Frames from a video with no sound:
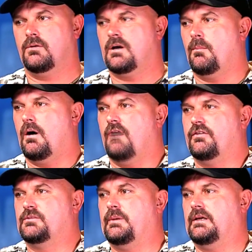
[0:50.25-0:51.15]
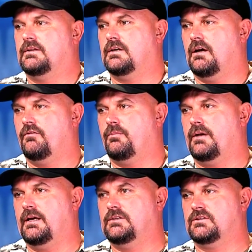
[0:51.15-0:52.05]
I don't come off as being tough,
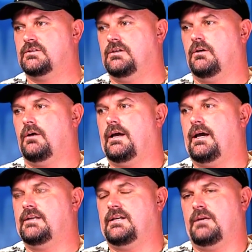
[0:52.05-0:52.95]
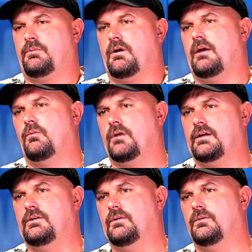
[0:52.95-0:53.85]
but I just, I take pride in what
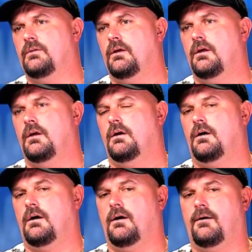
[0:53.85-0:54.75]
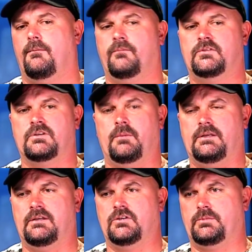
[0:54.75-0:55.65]
I do.
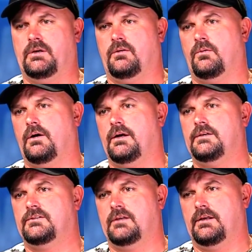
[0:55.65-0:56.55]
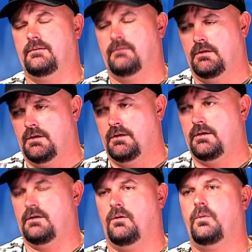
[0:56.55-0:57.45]
Somebody tells me otherwise, then,
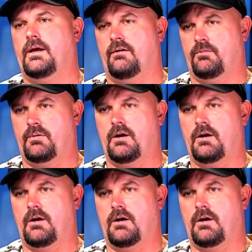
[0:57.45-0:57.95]
we have a